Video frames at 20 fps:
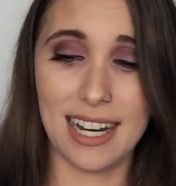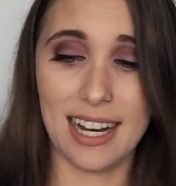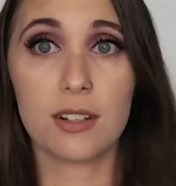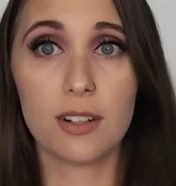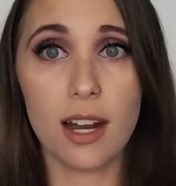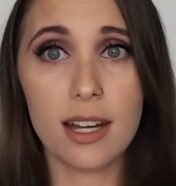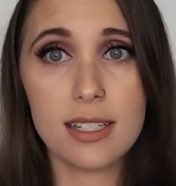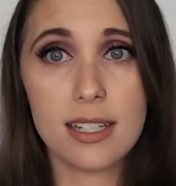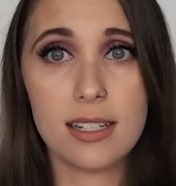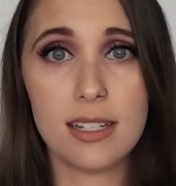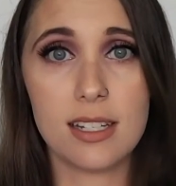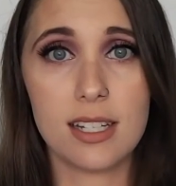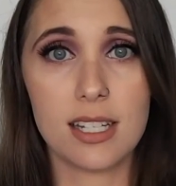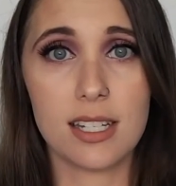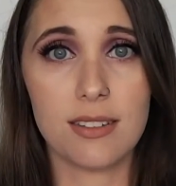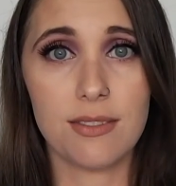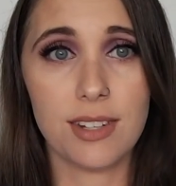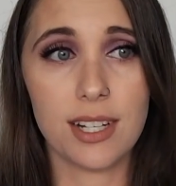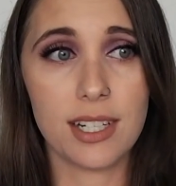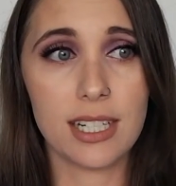Cross stitch
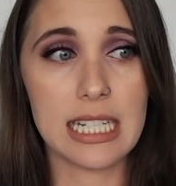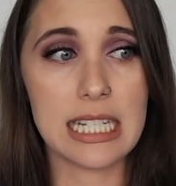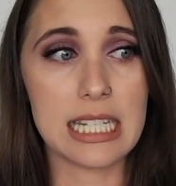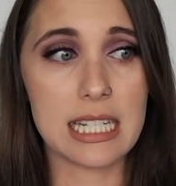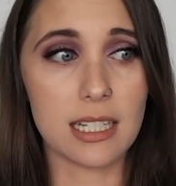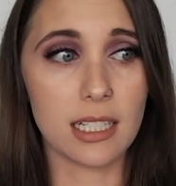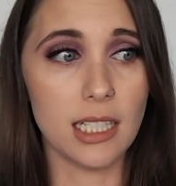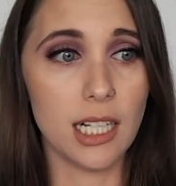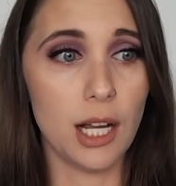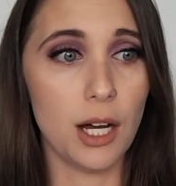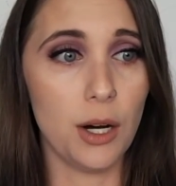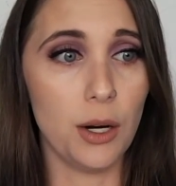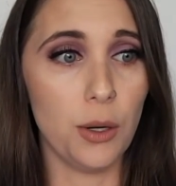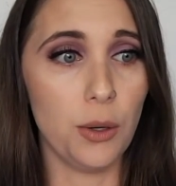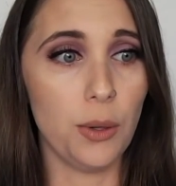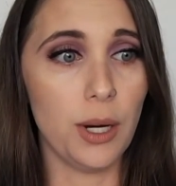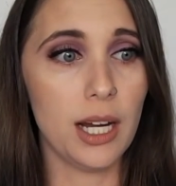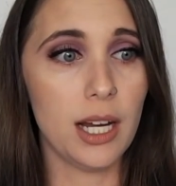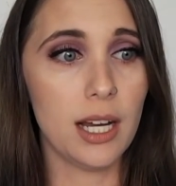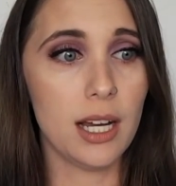is a very
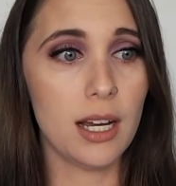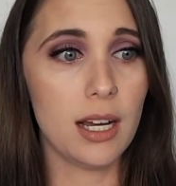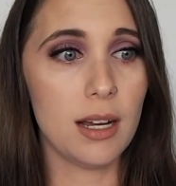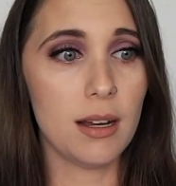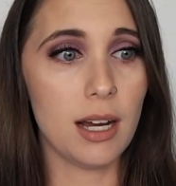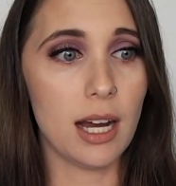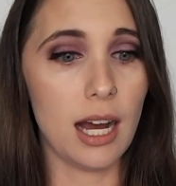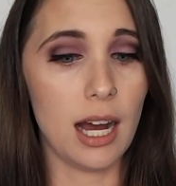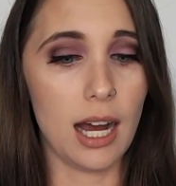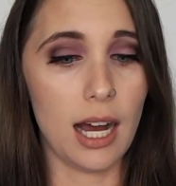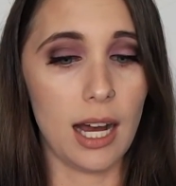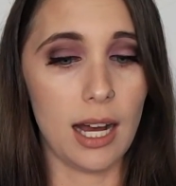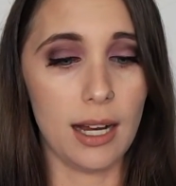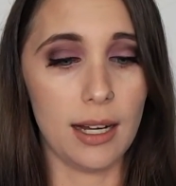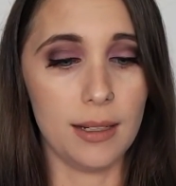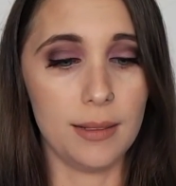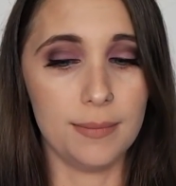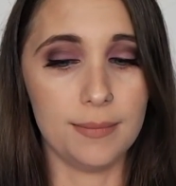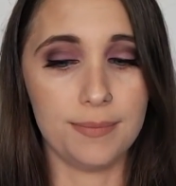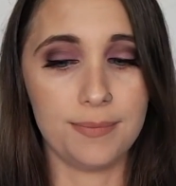slow
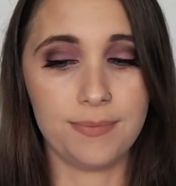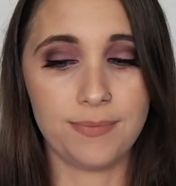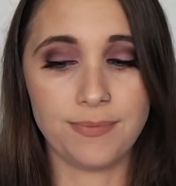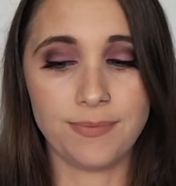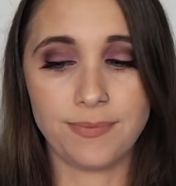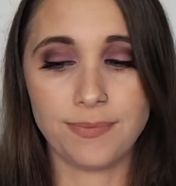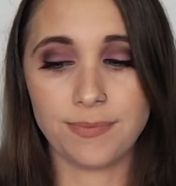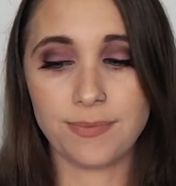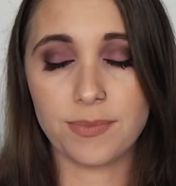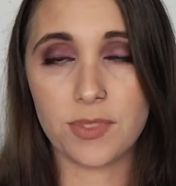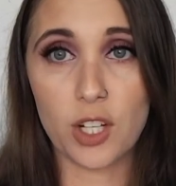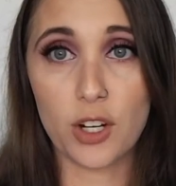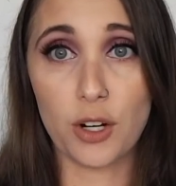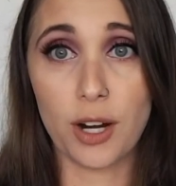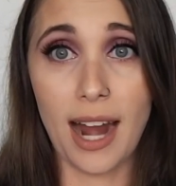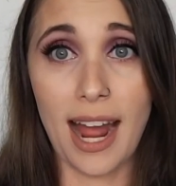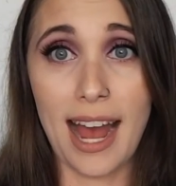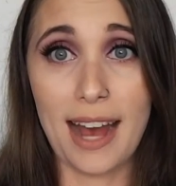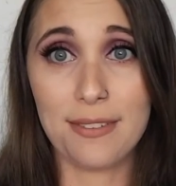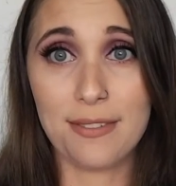um,
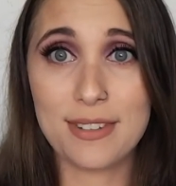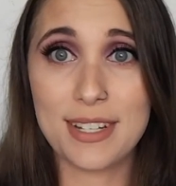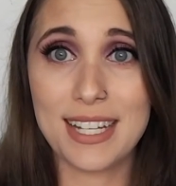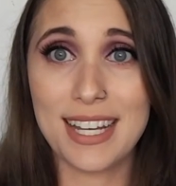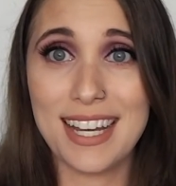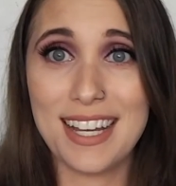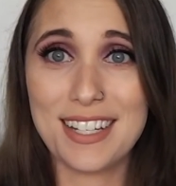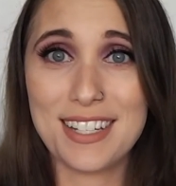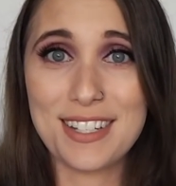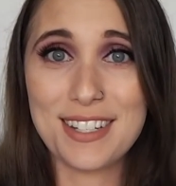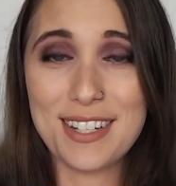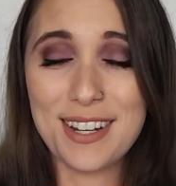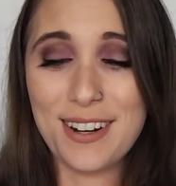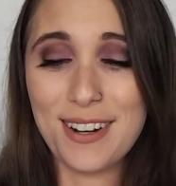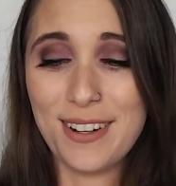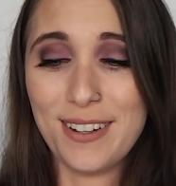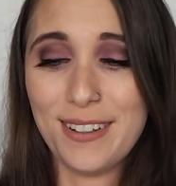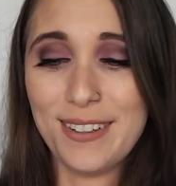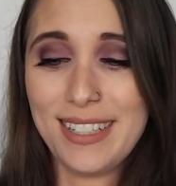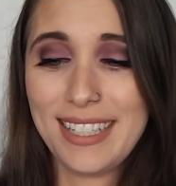craft,
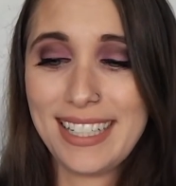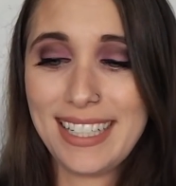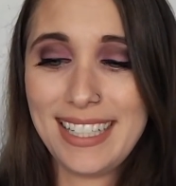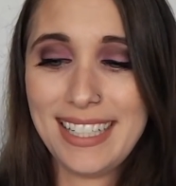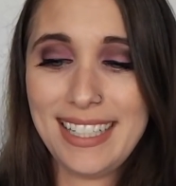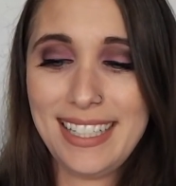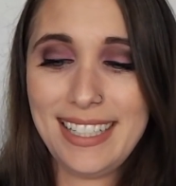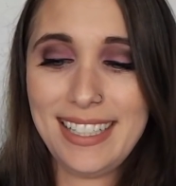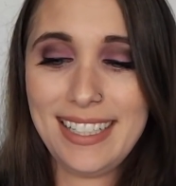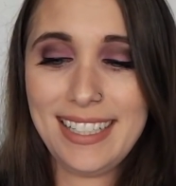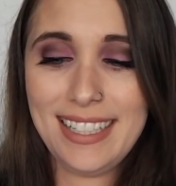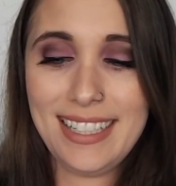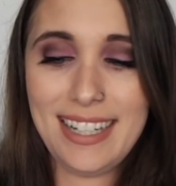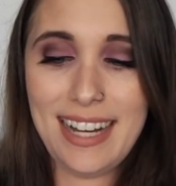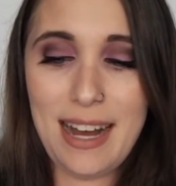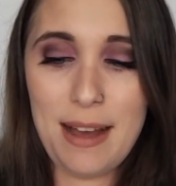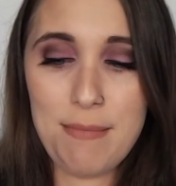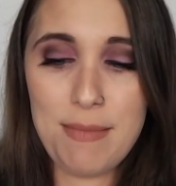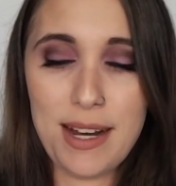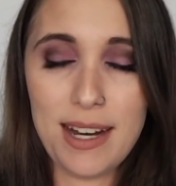so
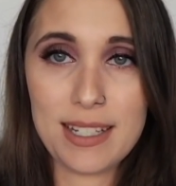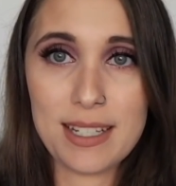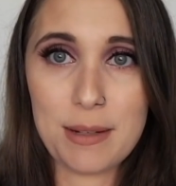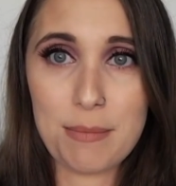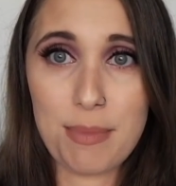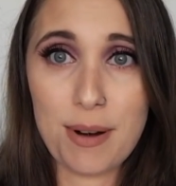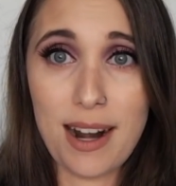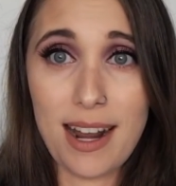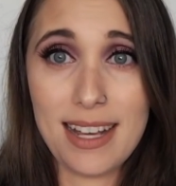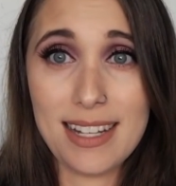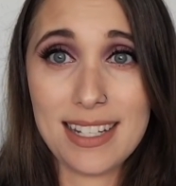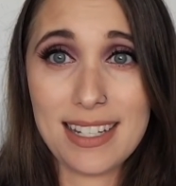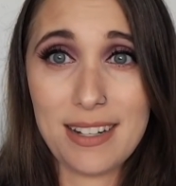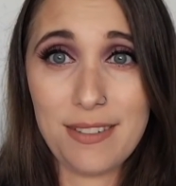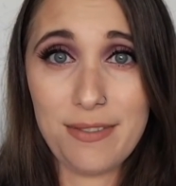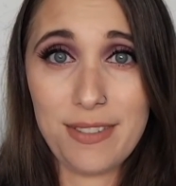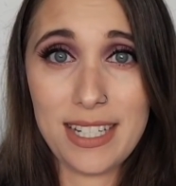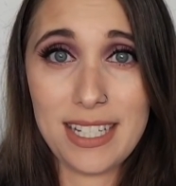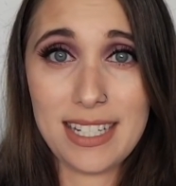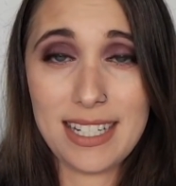I'm not surprised
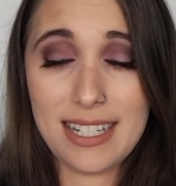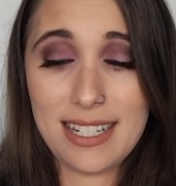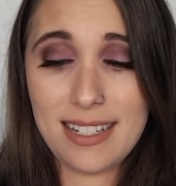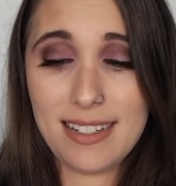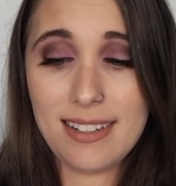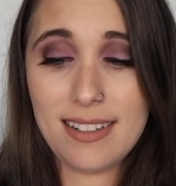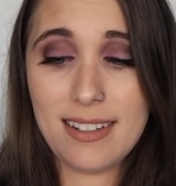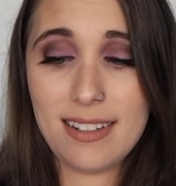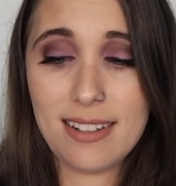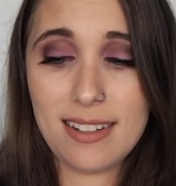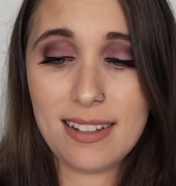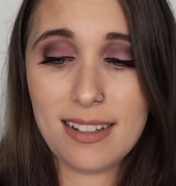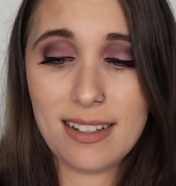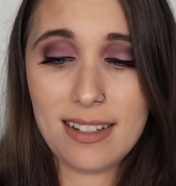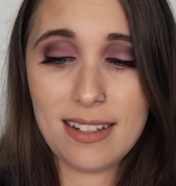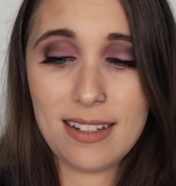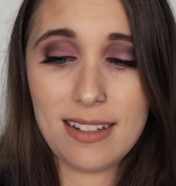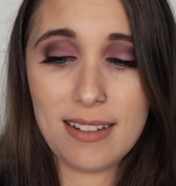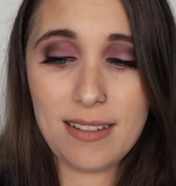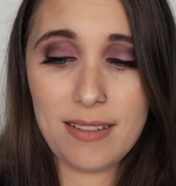if it's
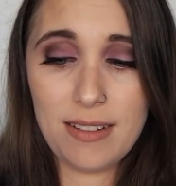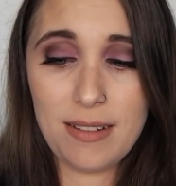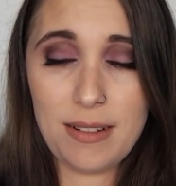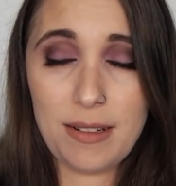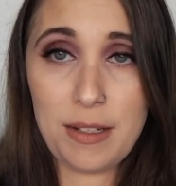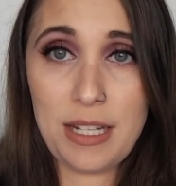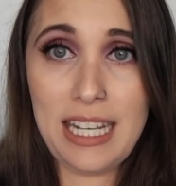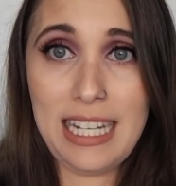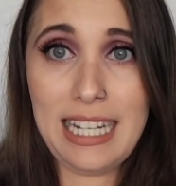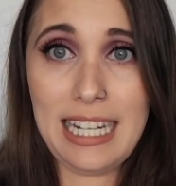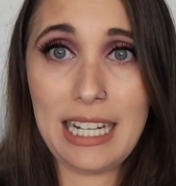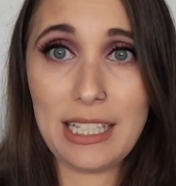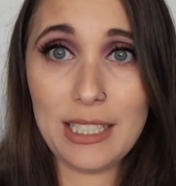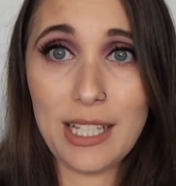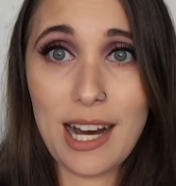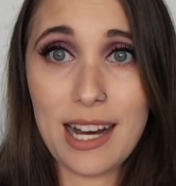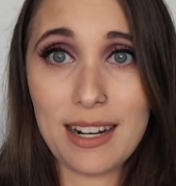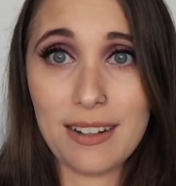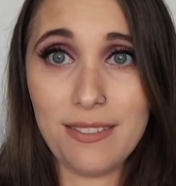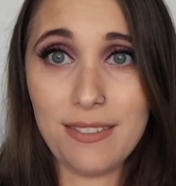getting a
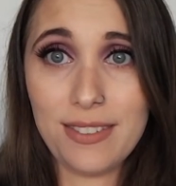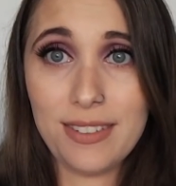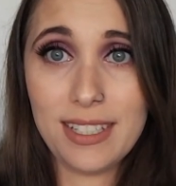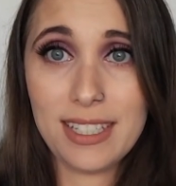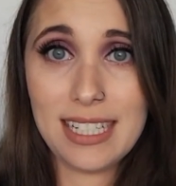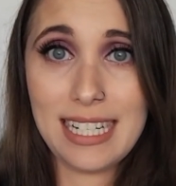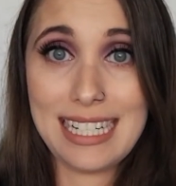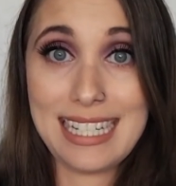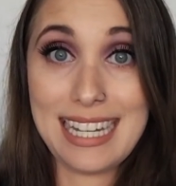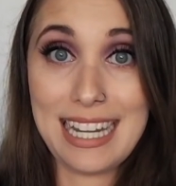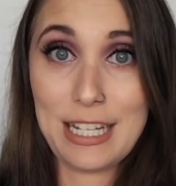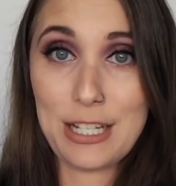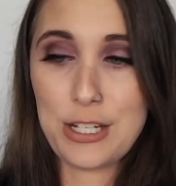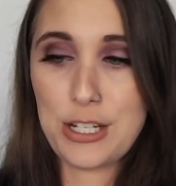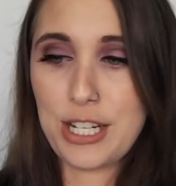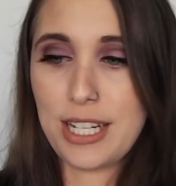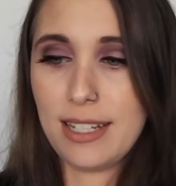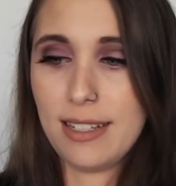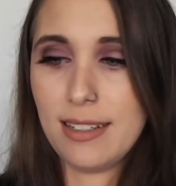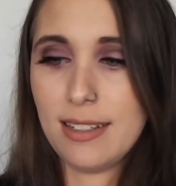lot of
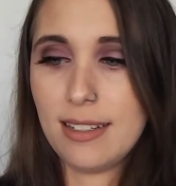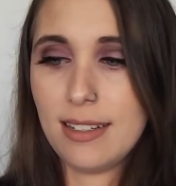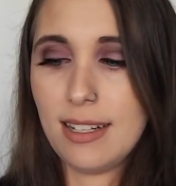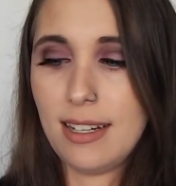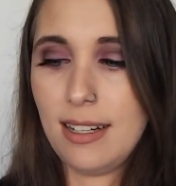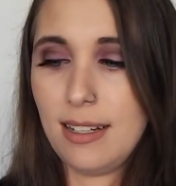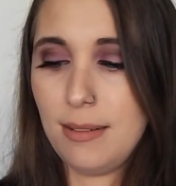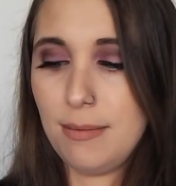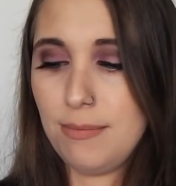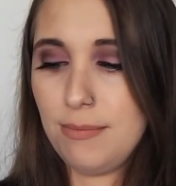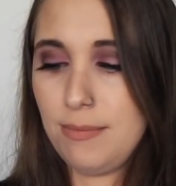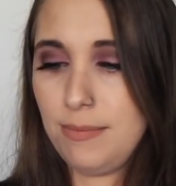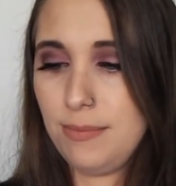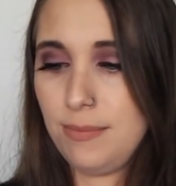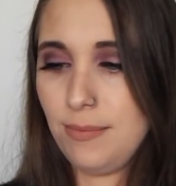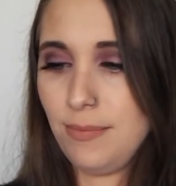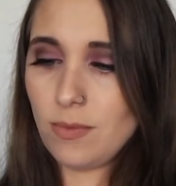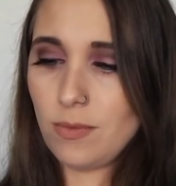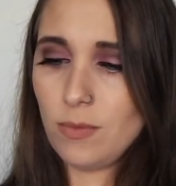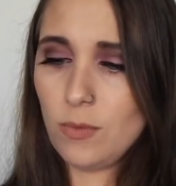attention um,
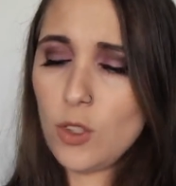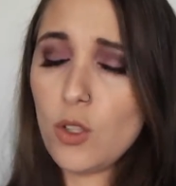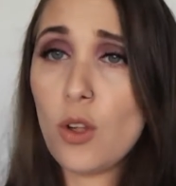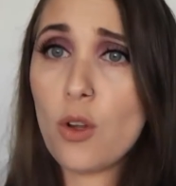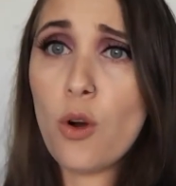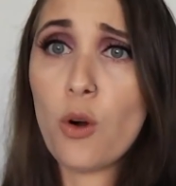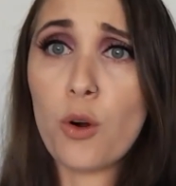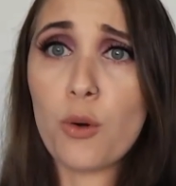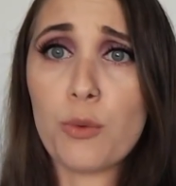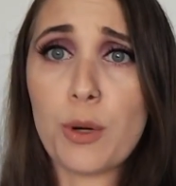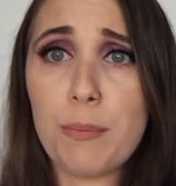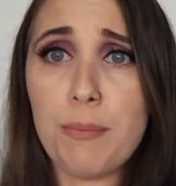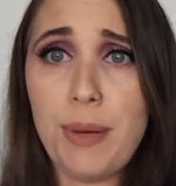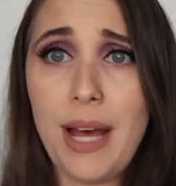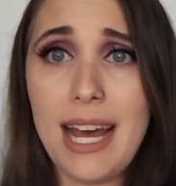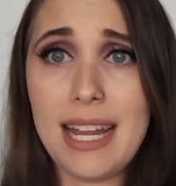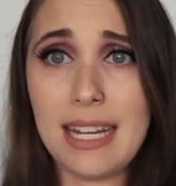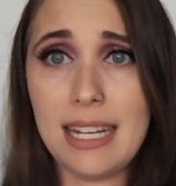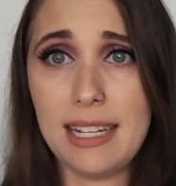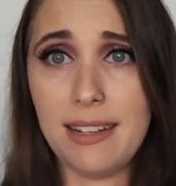or
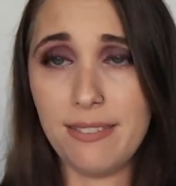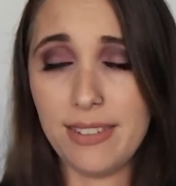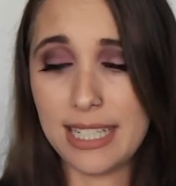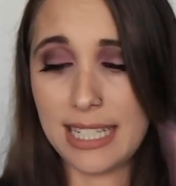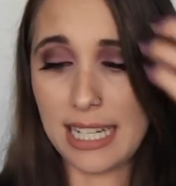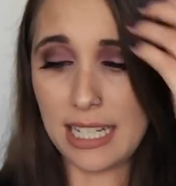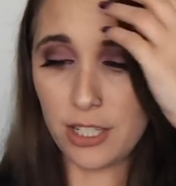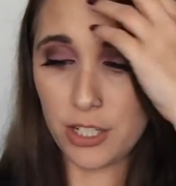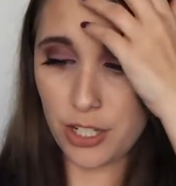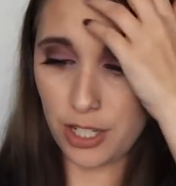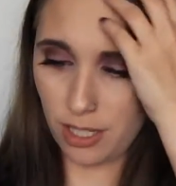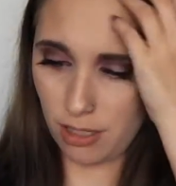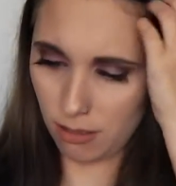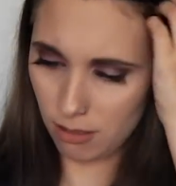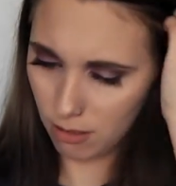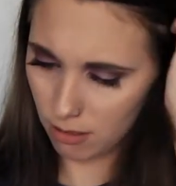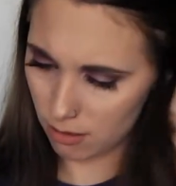repetitive attention.